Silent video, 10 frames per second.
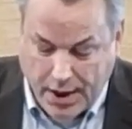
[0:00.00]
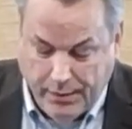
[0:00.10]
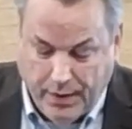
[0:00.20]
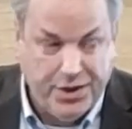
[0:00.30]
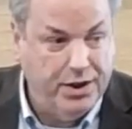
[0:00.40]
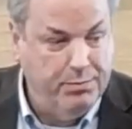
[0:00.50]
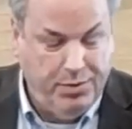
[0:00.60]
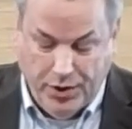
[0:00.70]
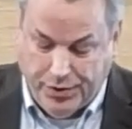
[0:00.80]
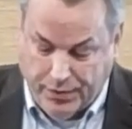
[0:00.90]
The Washington
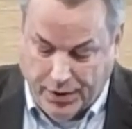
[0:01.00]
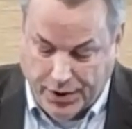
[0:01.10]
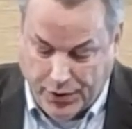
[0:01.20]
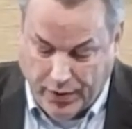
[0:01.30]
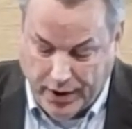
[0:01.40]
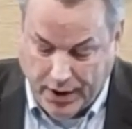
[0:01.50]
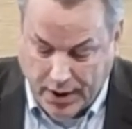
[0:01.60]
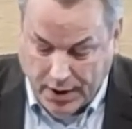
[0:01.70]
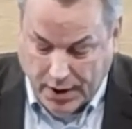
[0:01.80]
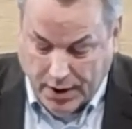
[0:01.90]
Post wrote a story
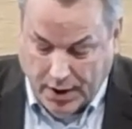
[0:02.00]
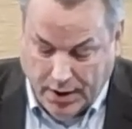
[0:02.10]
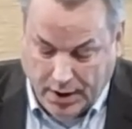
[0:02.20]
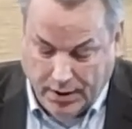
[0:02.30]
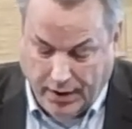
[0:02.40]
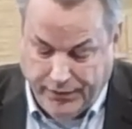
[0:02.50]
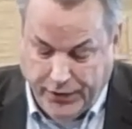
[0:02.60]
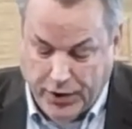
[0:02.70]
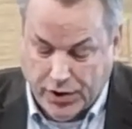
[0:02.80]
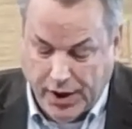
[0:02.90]
a few
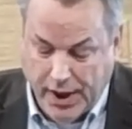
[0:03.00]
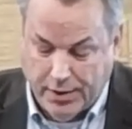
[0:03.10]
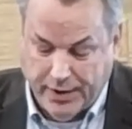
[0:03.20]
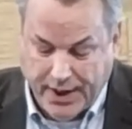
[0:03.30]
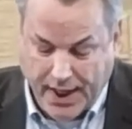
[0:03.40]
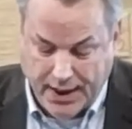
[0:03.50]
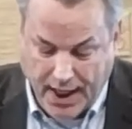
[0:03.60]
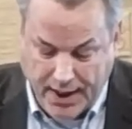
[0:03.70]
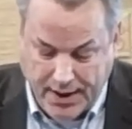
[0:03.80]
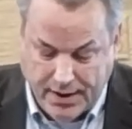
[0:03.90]
years later with the
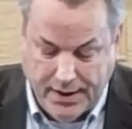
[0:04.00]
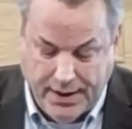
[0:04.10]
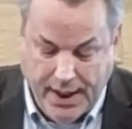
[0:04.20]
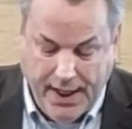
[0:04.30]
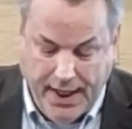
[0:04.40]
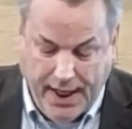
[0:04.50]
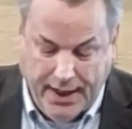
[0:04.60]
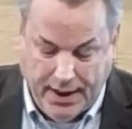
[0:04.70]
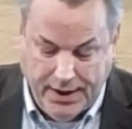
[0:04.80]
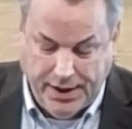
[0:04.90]
headline, "The Day
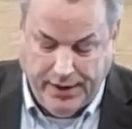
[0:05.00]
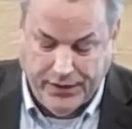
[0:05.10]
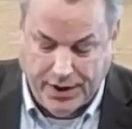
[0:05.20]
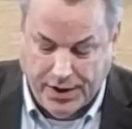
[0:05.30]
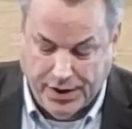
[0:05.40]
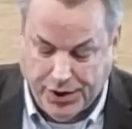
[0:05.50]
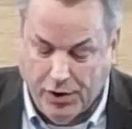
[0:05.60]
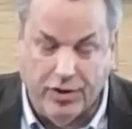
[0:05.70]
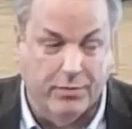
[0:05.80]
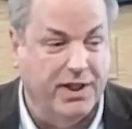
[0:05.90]
Adlai Stevenson
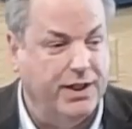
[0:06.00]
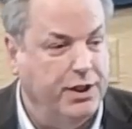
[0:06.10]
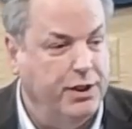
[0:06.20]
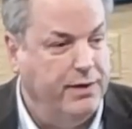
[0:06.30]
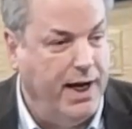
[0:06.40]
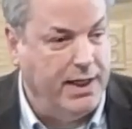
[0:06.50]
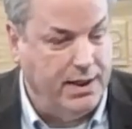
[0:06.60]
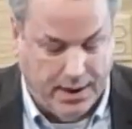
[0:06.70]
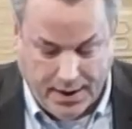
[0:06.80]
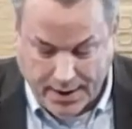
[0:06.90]
Showed Him at the UN."
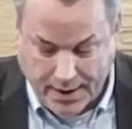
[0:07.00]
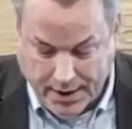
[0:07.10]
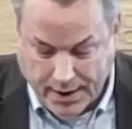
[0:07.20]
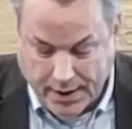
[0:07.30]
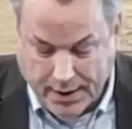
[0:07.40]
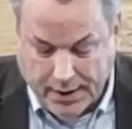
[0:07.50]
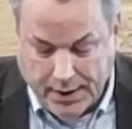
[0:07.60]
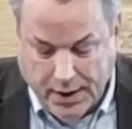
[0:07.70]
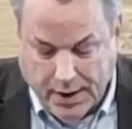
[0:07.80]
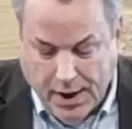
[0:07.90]

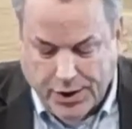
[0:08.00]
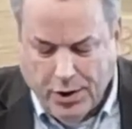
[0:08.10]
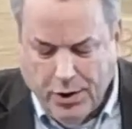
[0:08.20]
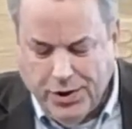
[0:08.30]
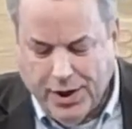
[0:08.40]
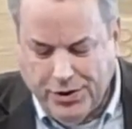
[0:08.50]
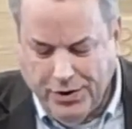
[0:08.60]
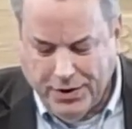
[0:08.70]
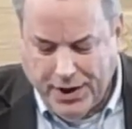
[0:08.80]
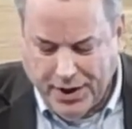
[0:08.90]
So who says
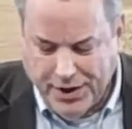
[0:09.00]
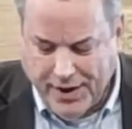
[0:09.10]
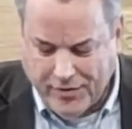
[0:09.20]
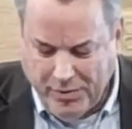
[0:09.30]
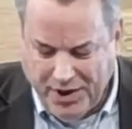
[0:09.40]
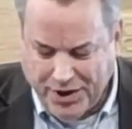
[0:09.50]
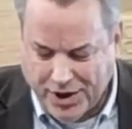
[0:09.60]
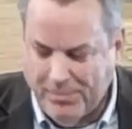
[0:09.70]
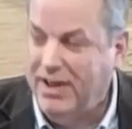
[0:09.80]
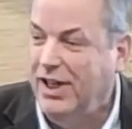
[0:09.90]
Unitarians have to be
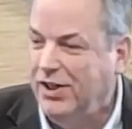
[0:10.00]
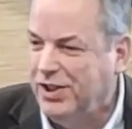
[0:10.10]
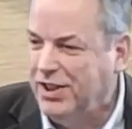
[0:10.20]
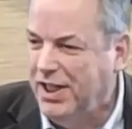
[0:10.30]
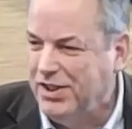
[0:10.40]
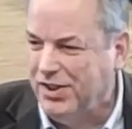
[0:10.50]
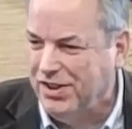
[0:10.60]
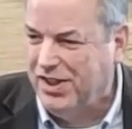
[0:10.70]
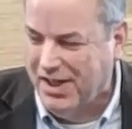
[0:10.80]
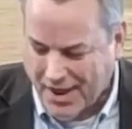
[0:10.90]
just about hugs and
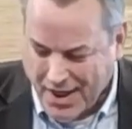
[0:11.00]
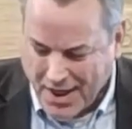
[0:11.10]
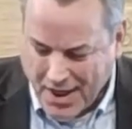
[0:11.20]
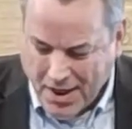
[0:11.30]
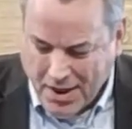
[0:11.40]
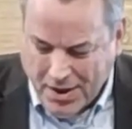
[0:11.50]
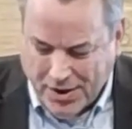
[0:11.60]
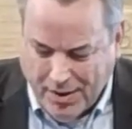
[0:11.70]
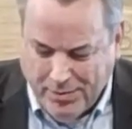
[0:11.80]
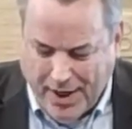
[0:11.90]
kisses?
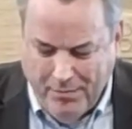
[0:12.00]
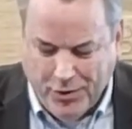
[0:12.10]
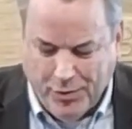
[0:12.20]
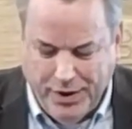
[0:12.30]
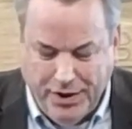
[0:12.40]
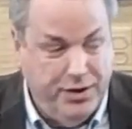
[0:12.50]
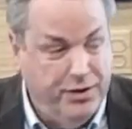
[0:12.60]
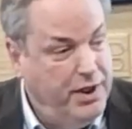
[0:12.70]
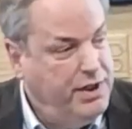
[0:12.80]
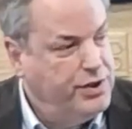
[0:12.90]
Sometimes when you
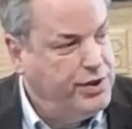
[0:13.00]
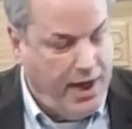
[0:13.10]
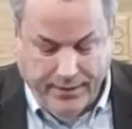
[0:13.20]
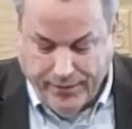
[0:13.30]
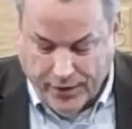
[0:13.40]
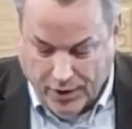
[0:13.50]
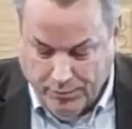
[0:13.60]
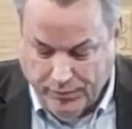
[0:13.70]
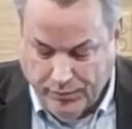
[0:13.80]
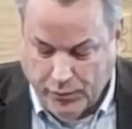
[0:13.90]
need to stand
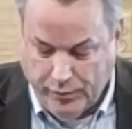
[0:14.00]
firm,